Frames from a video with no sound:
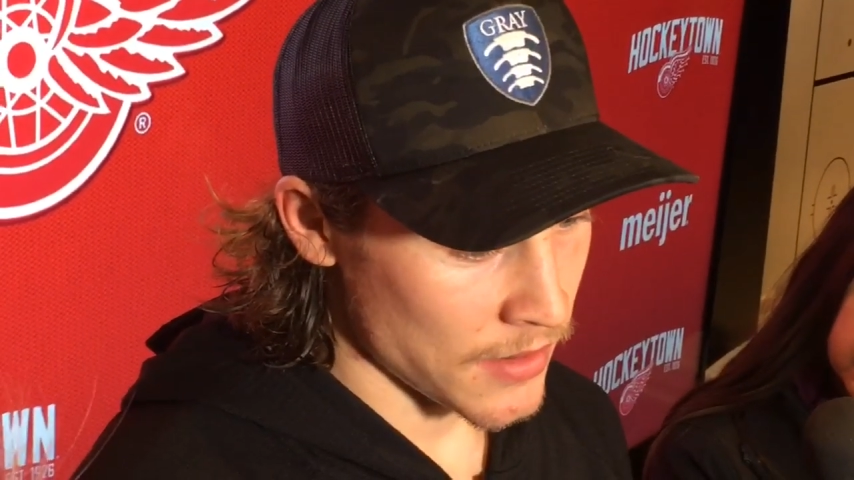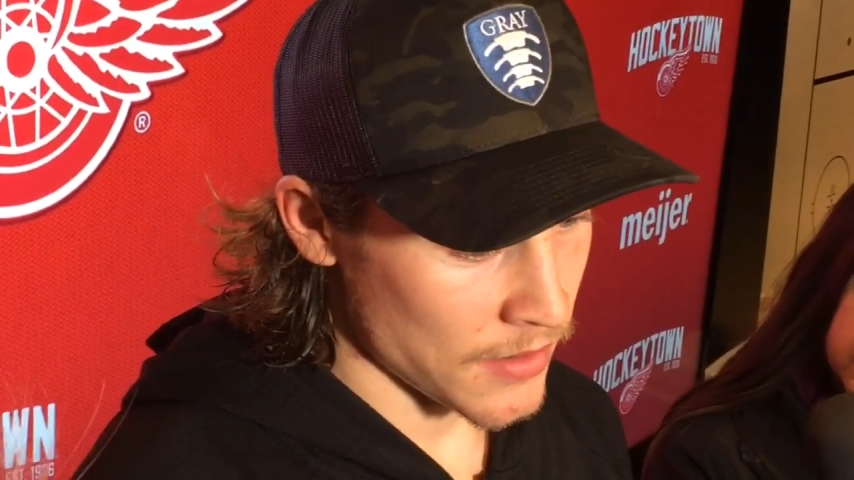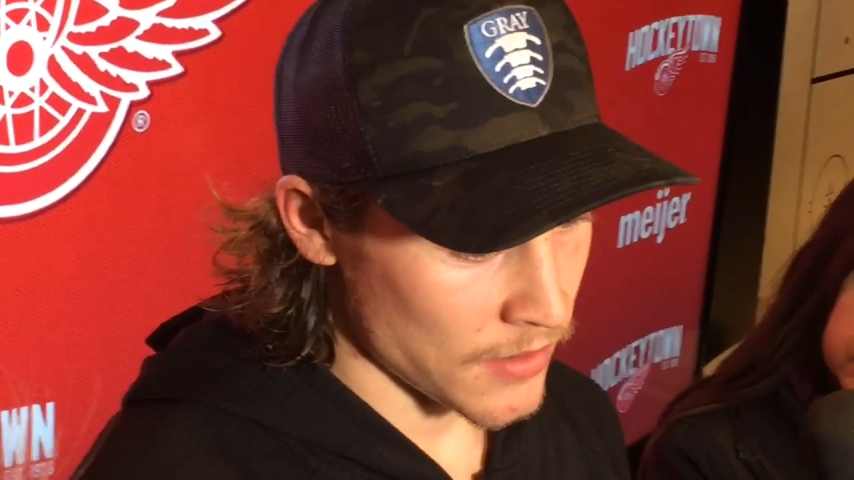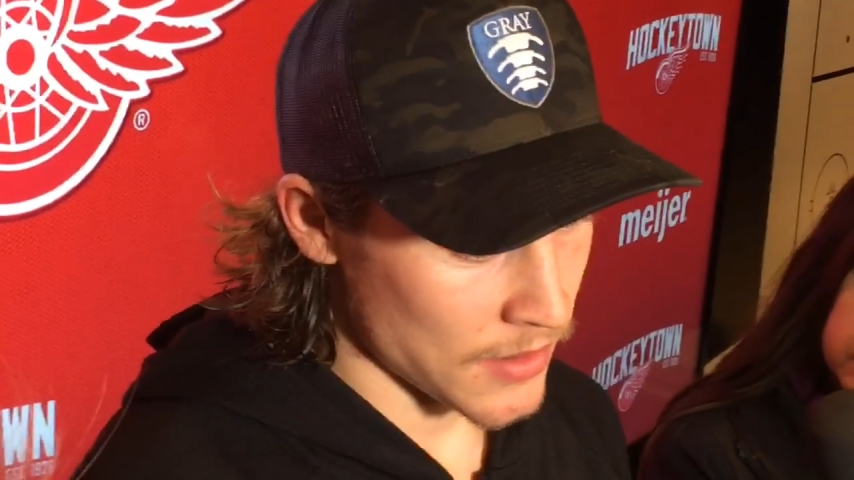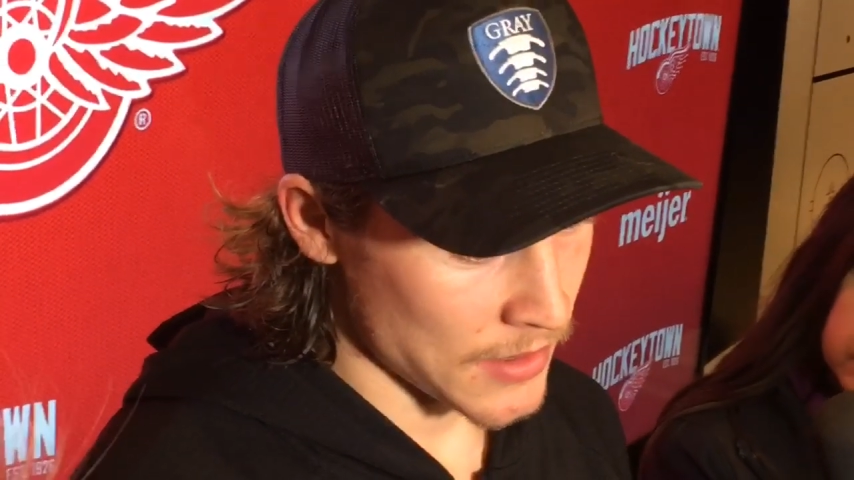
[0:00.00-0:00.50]
And
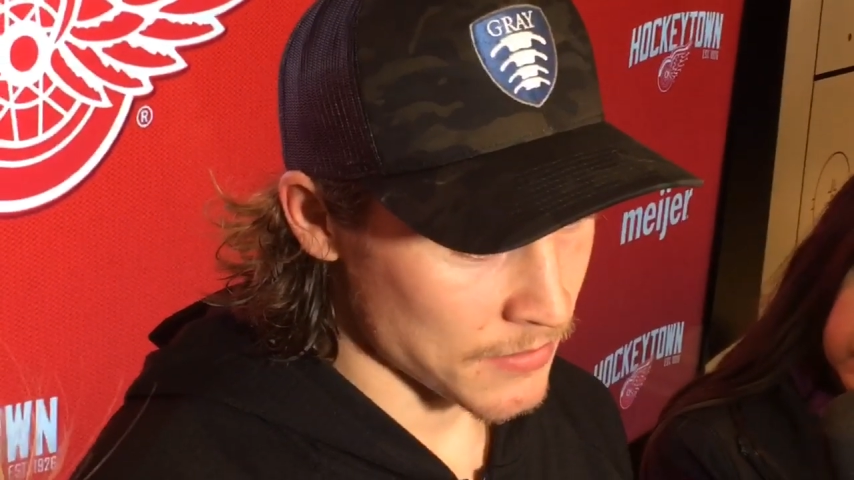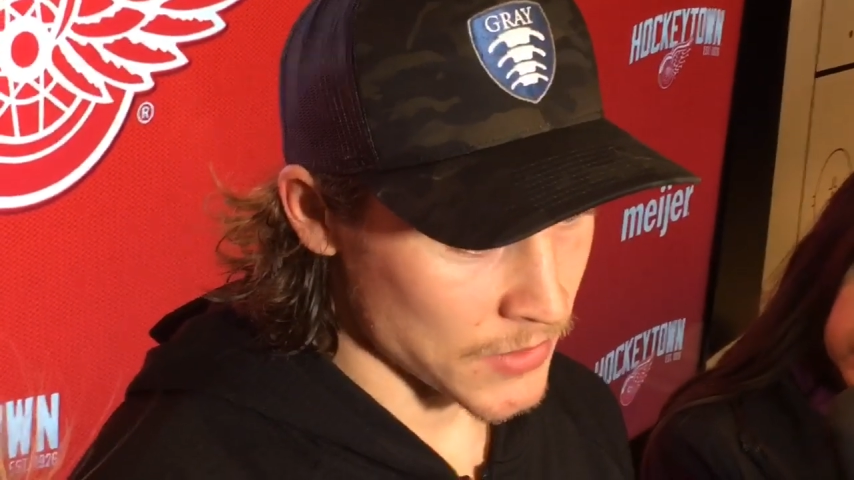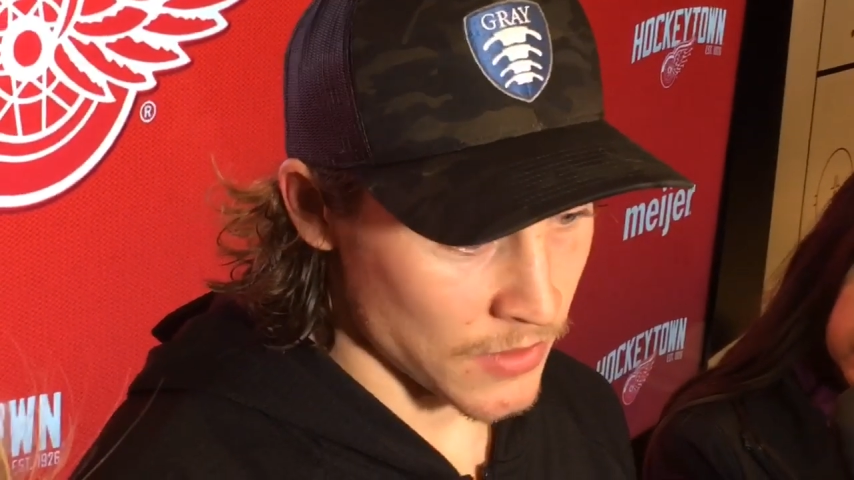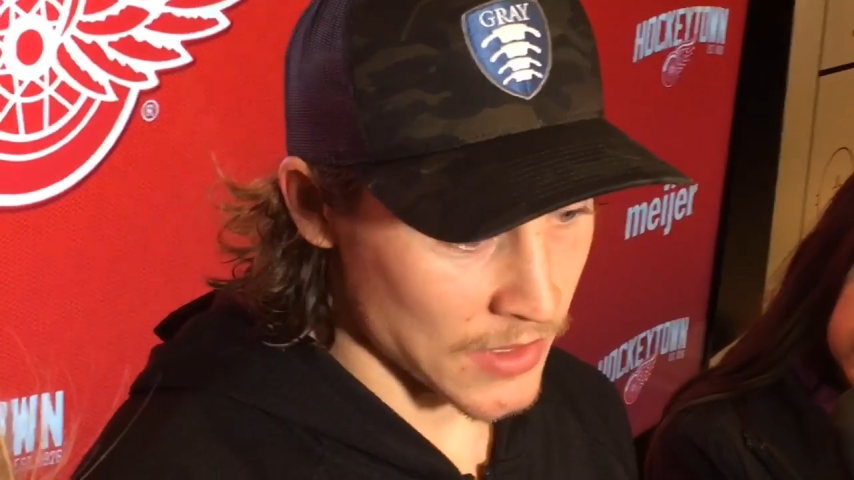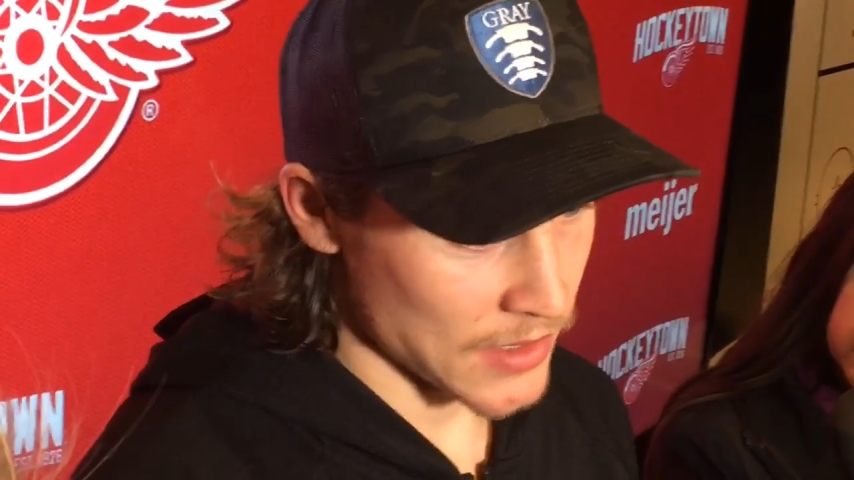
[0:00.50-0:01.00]
um, you
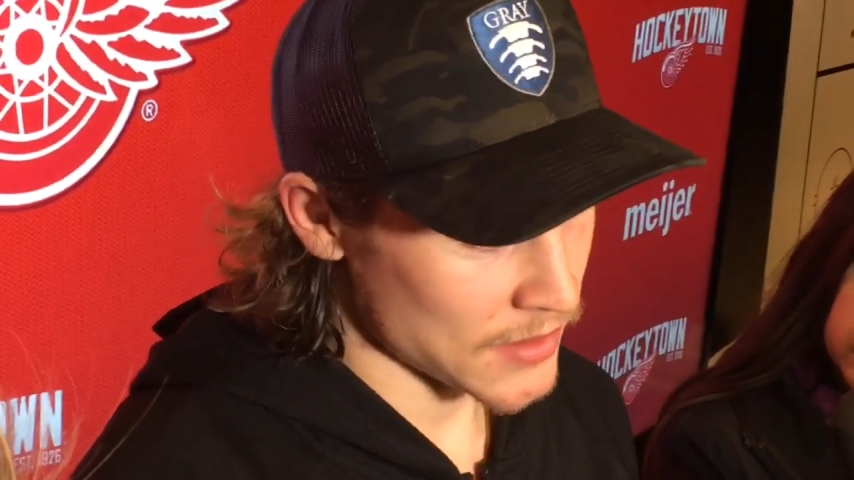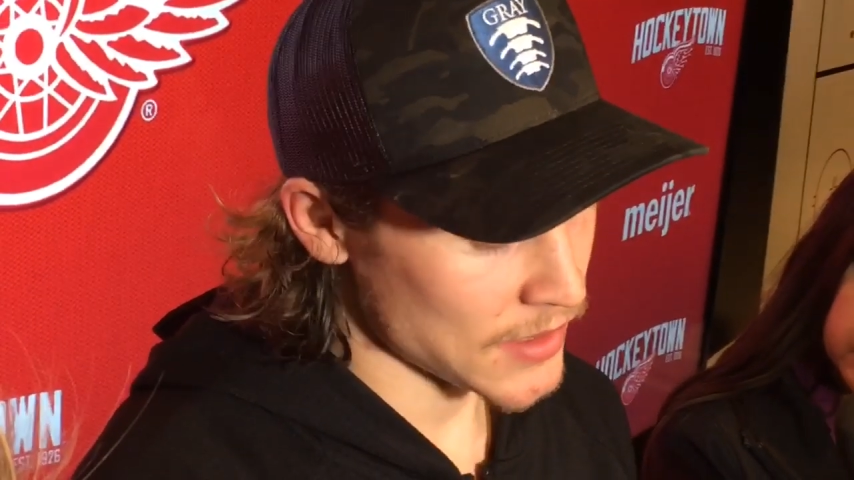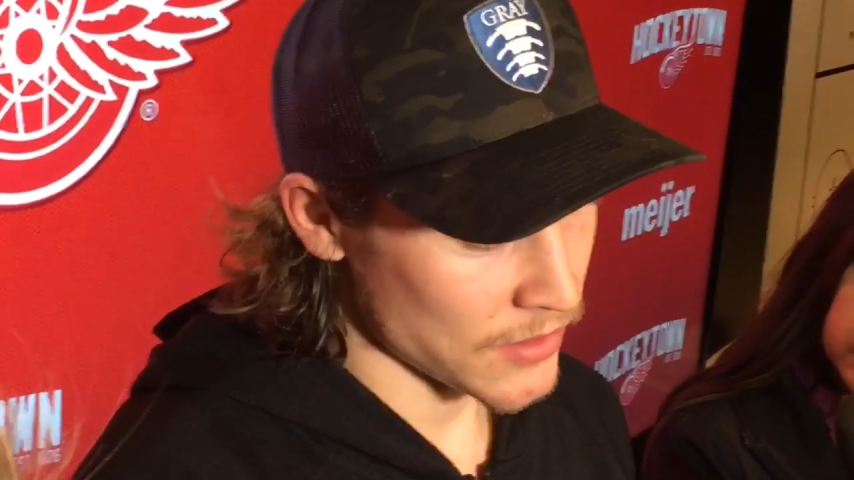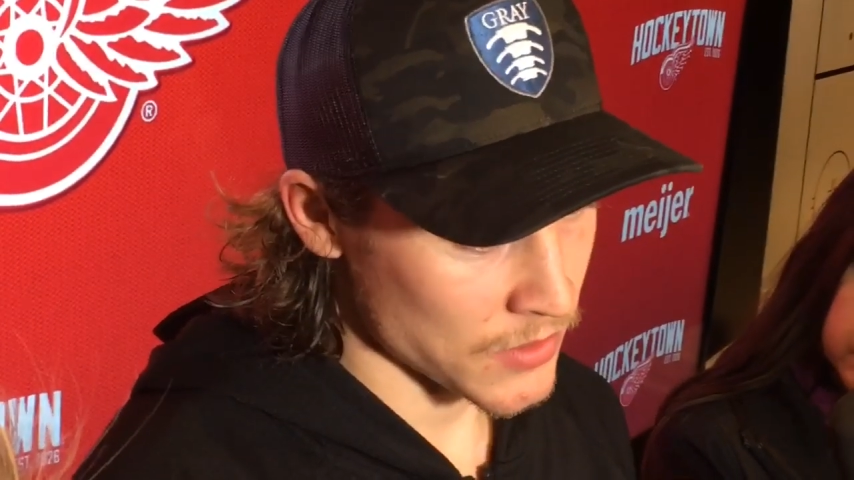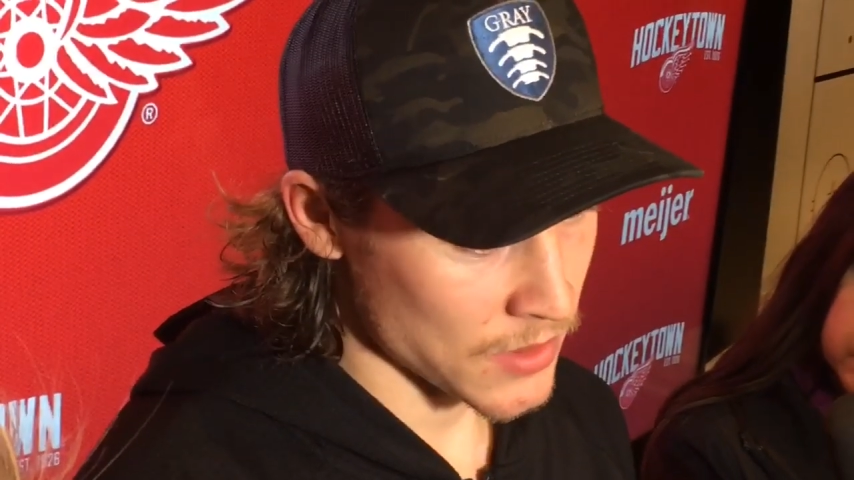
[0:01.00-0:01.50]
know, like I
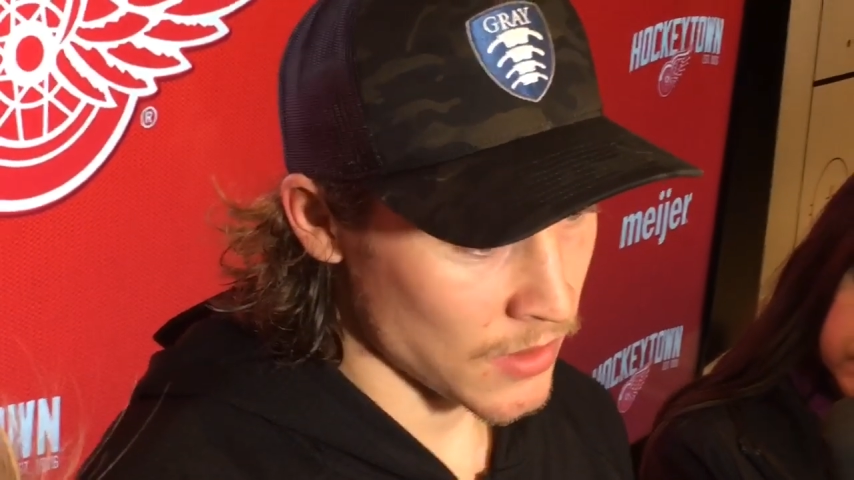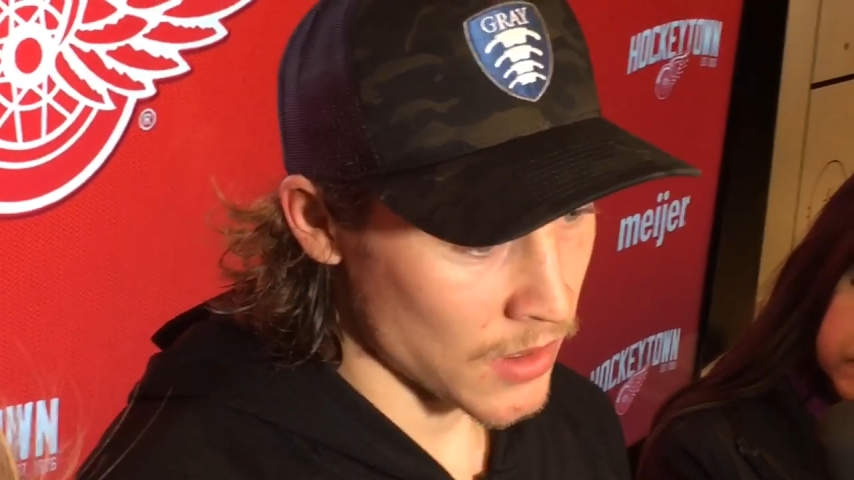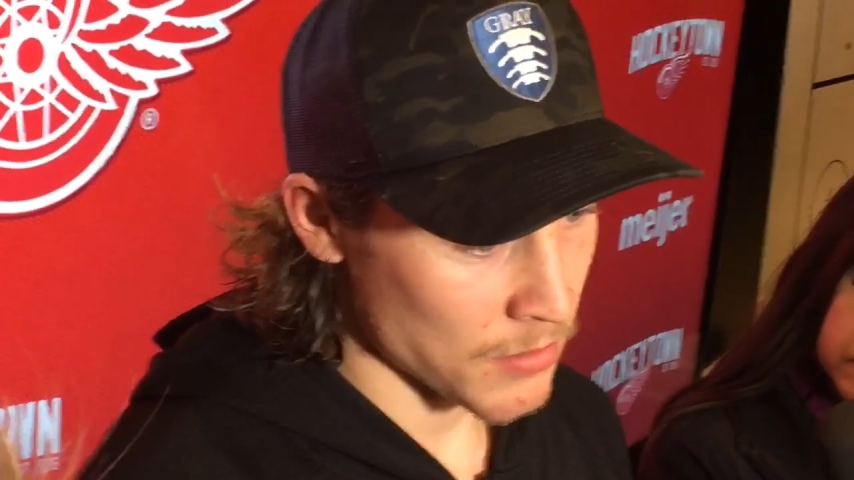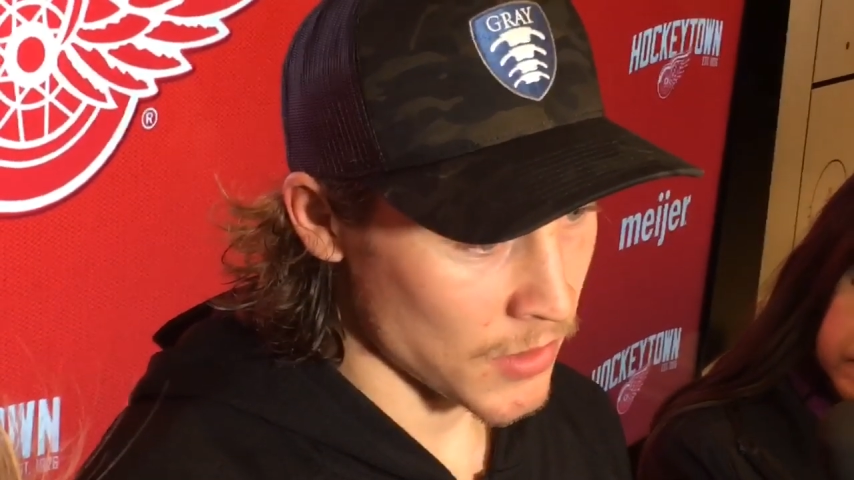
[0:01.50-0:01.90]
said, there was a lot of